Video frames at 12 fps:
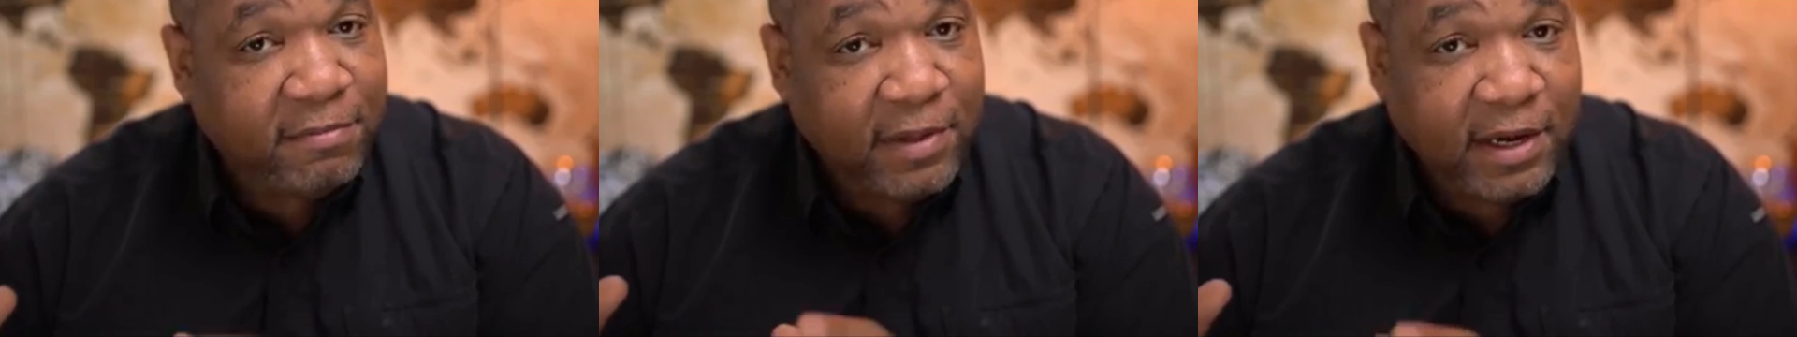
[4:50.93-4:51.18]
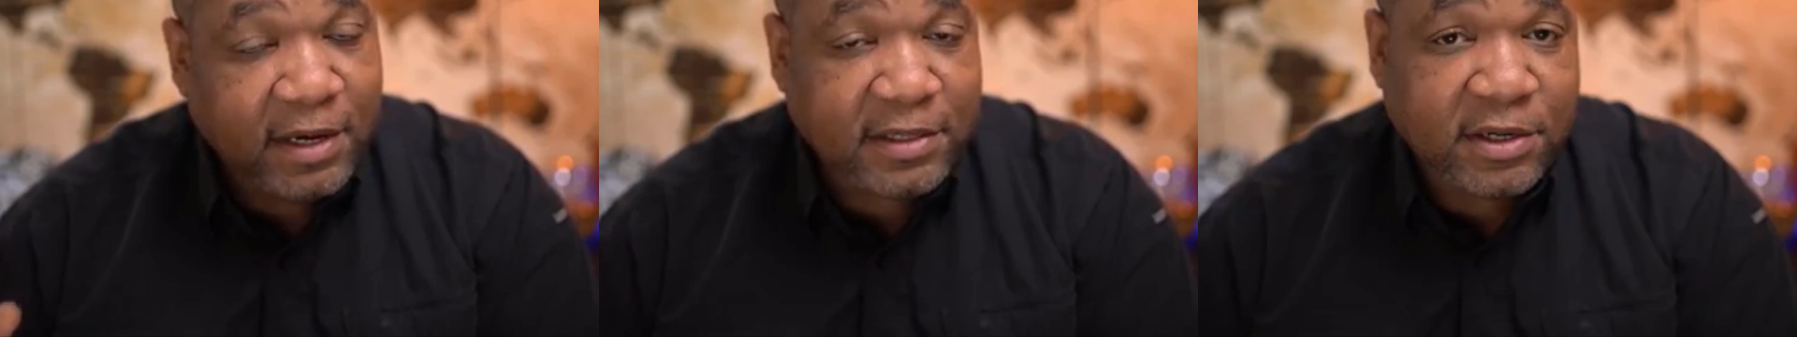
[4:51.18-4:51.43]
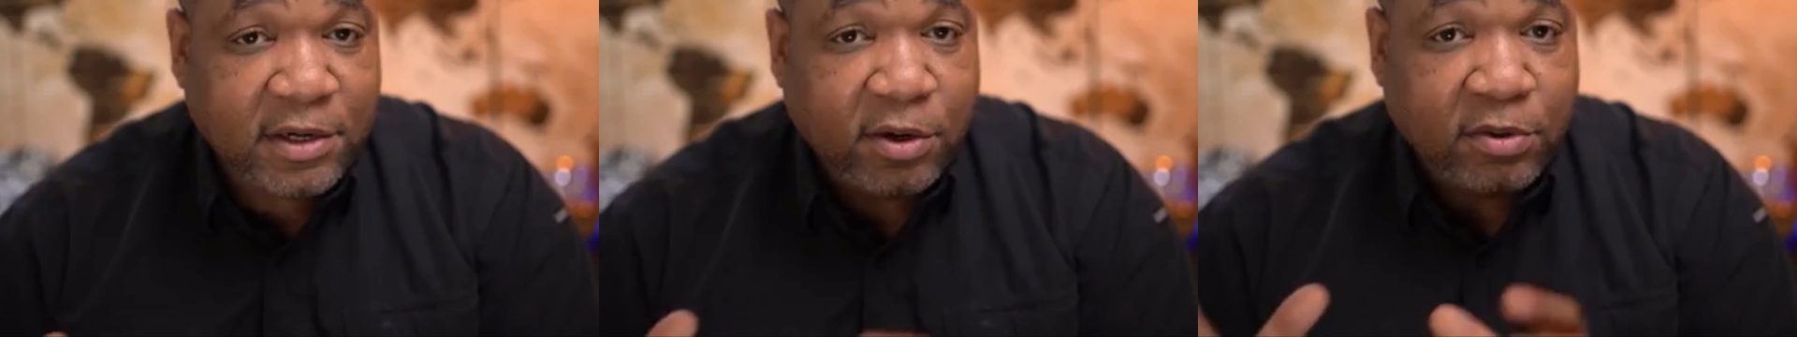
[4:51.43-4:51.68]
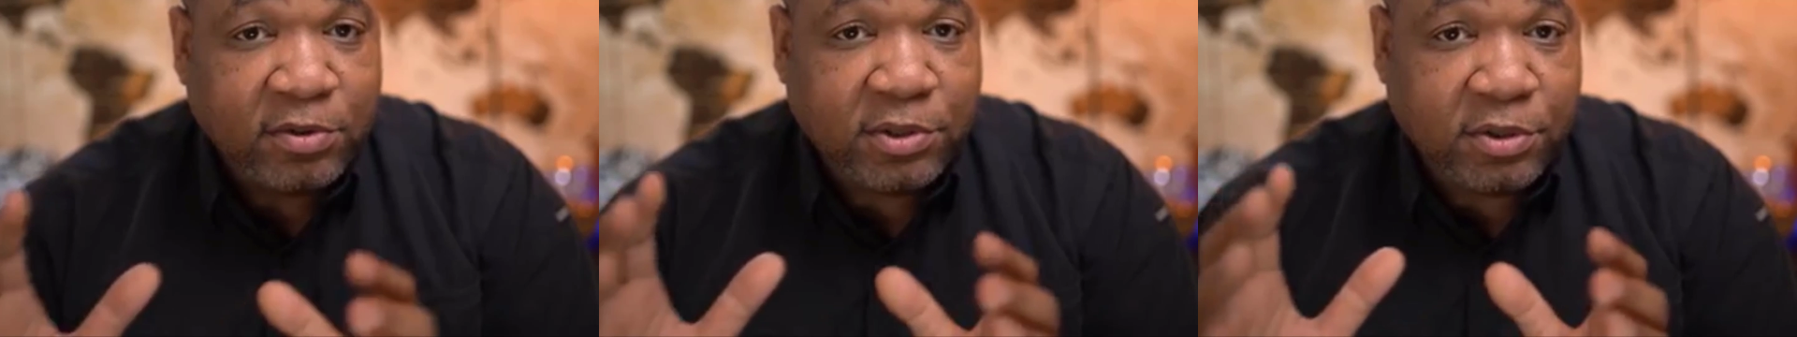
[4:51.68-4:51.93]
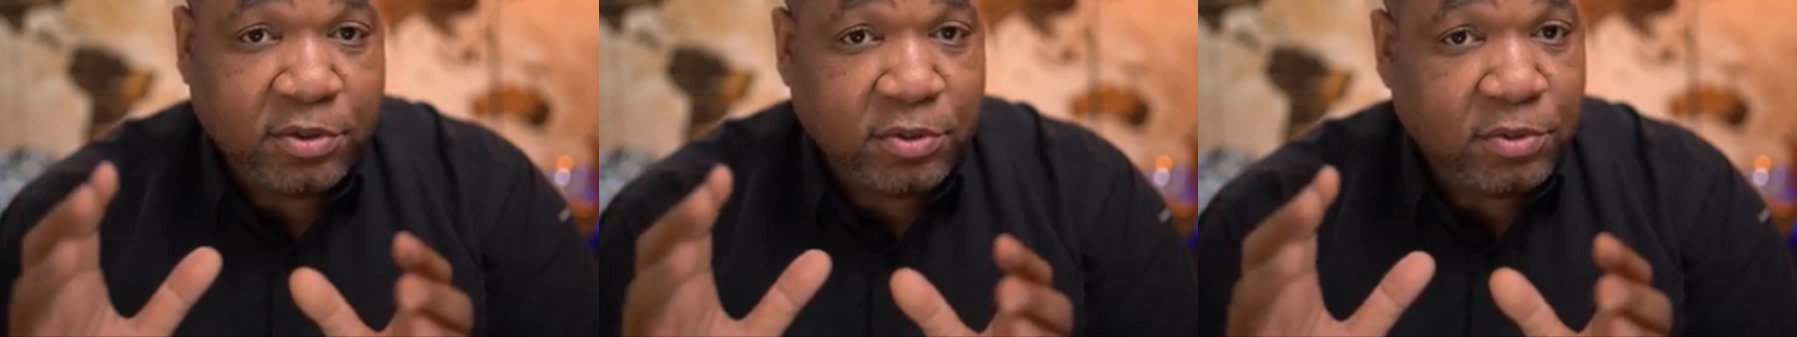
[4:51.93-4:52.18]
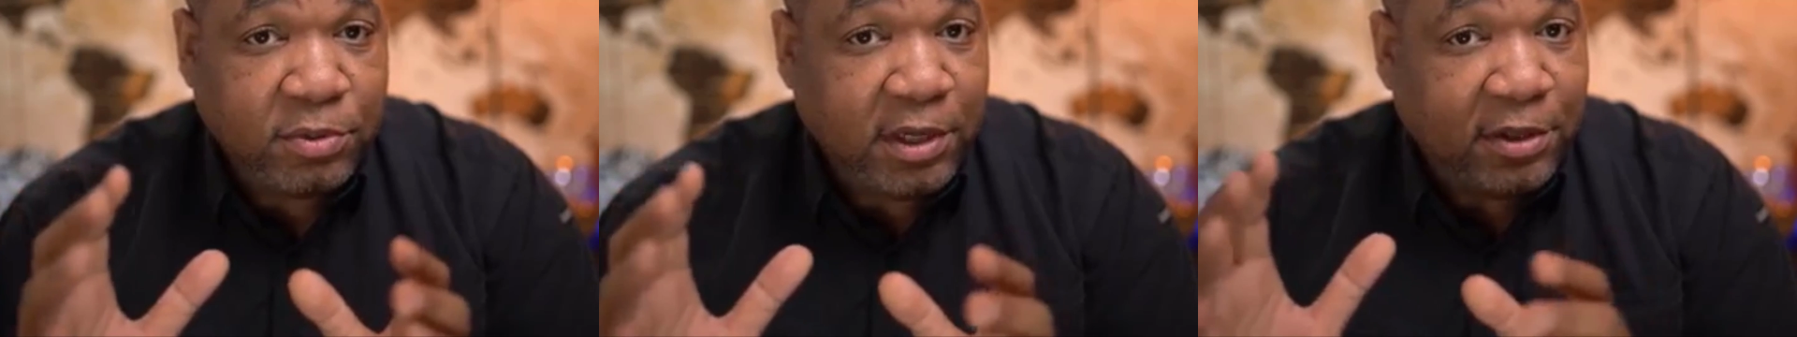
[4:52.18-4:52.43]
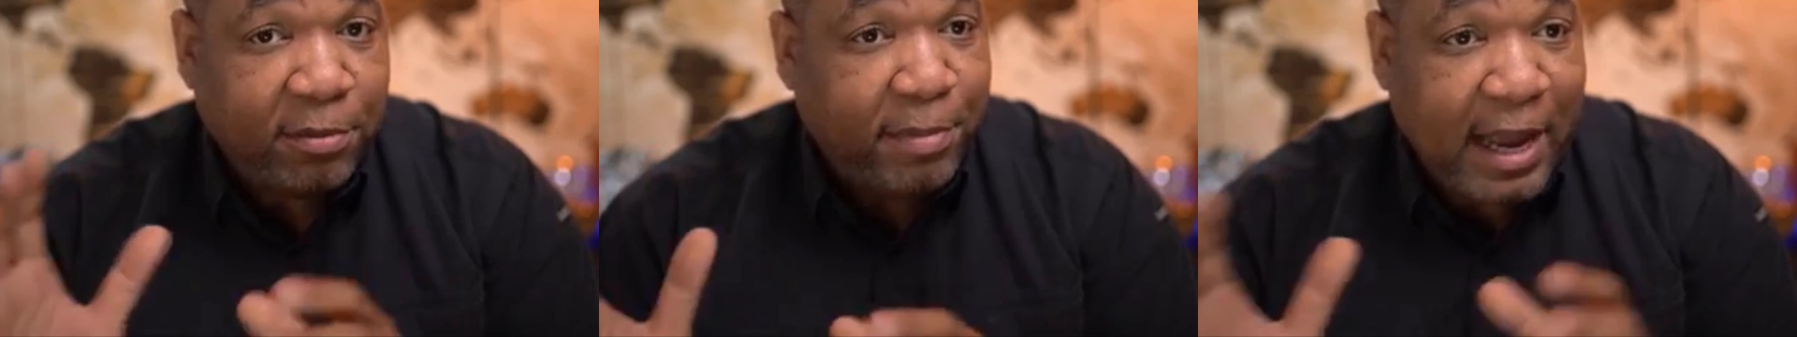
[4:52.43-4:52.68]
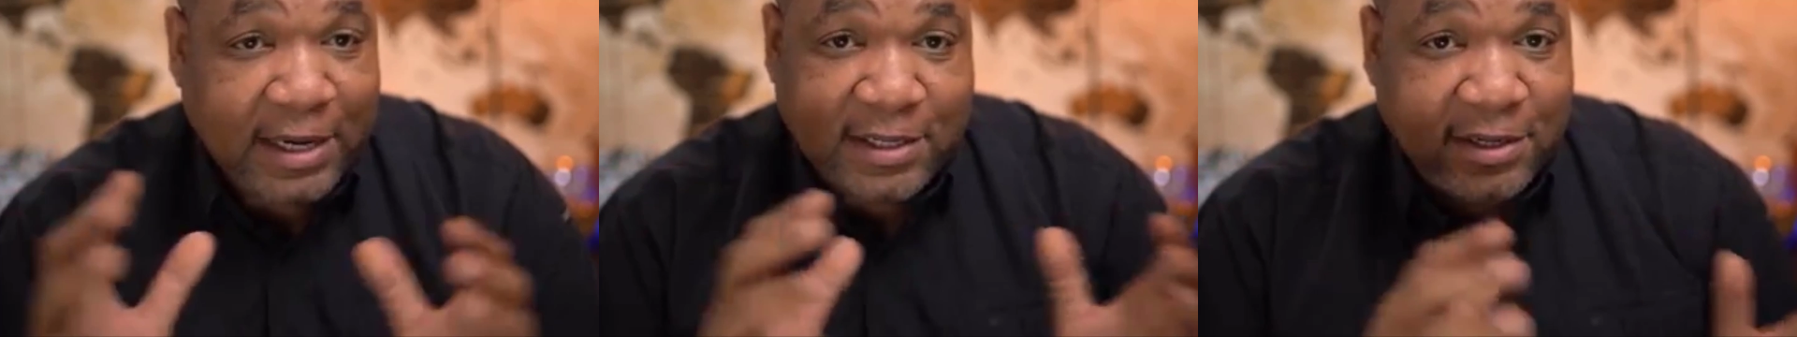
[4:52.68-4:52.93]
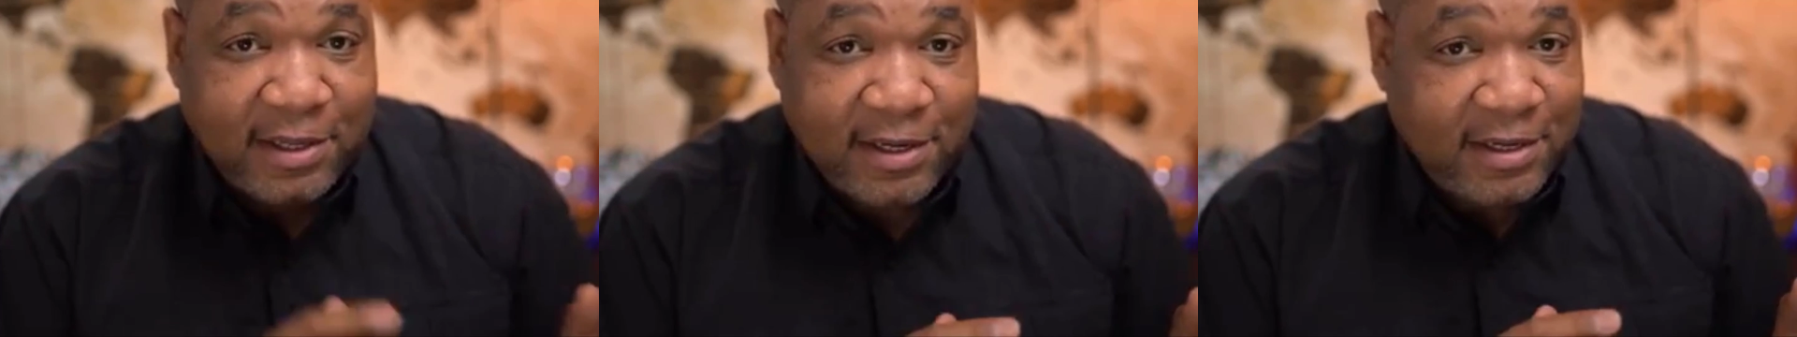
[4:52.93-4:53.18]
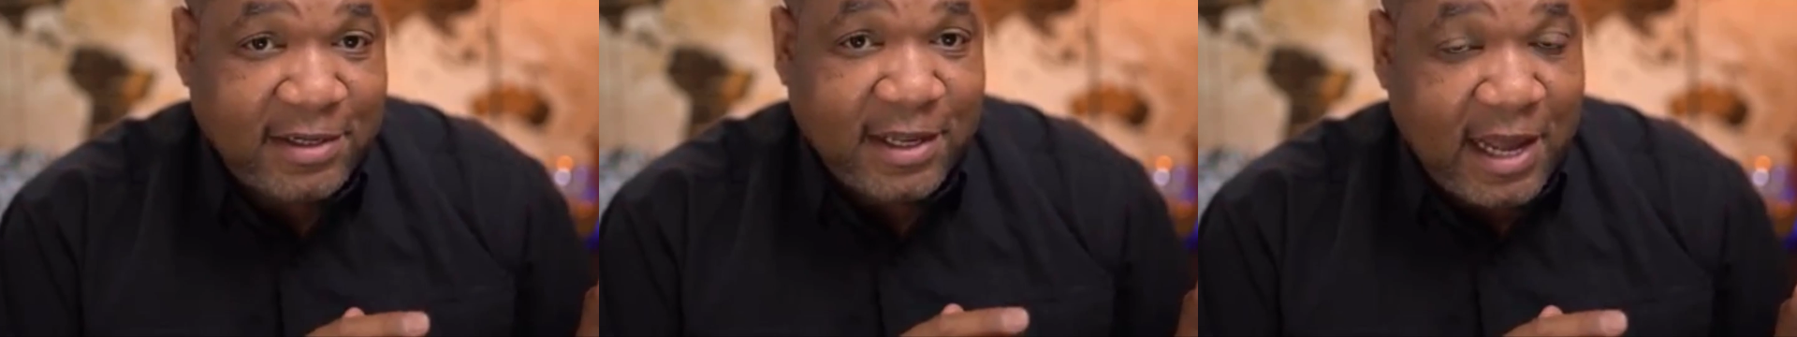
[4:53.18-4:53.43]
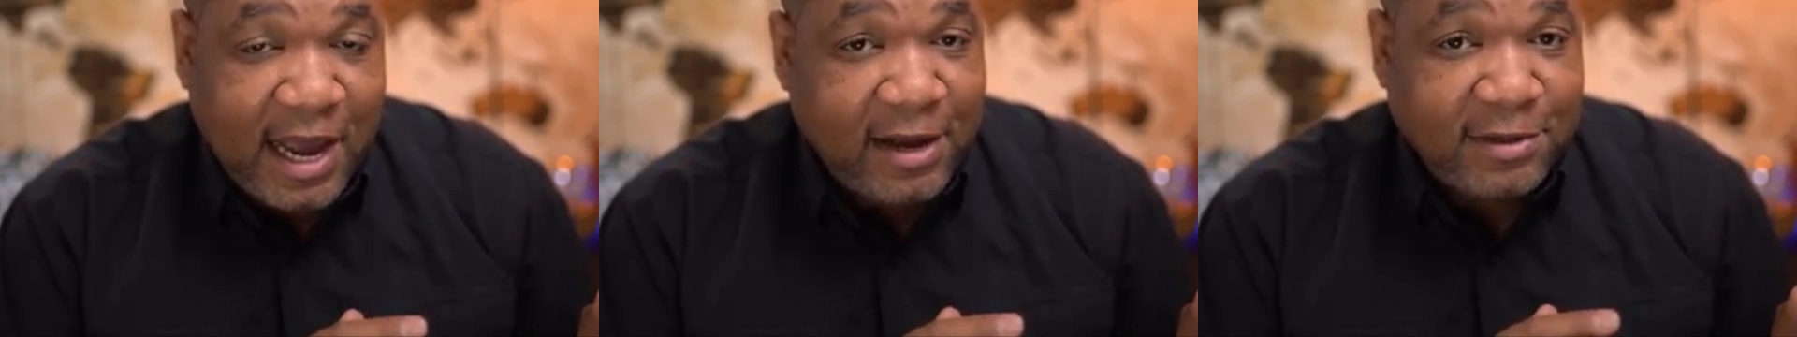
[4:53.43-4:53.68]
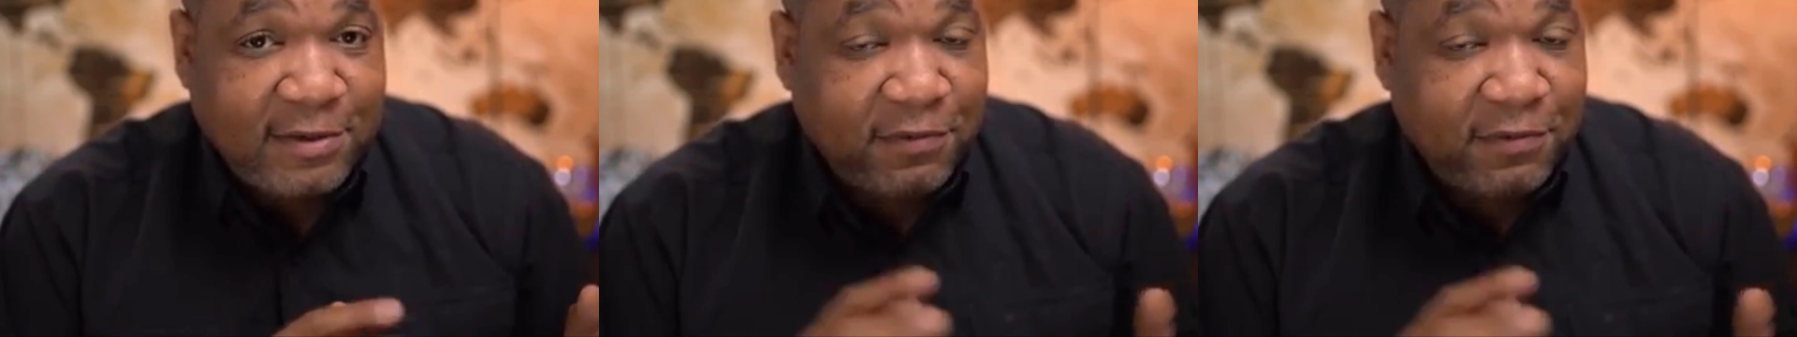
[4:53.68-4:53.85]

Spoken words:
then it's going to go to either back to the House.